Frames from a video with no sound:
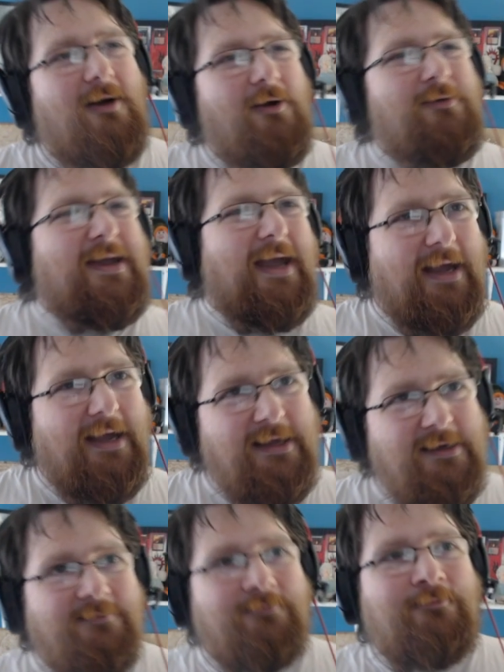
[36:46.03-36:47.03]
Okay.
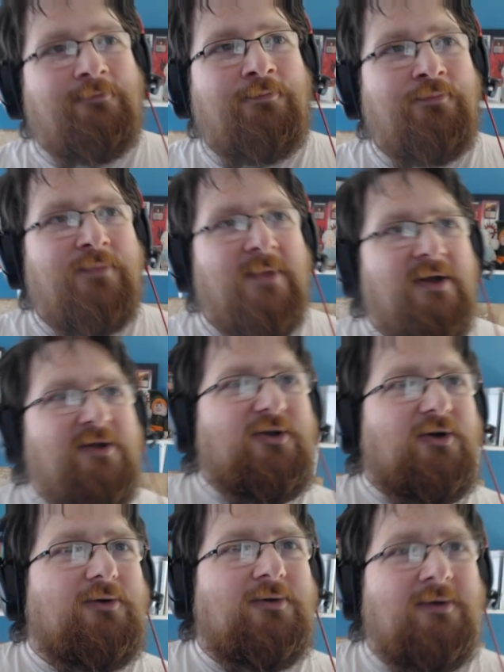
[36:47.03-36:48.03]

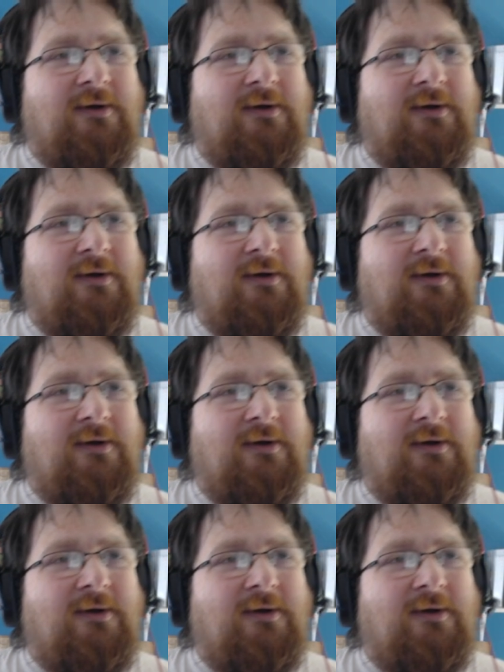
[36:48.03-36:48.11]
So,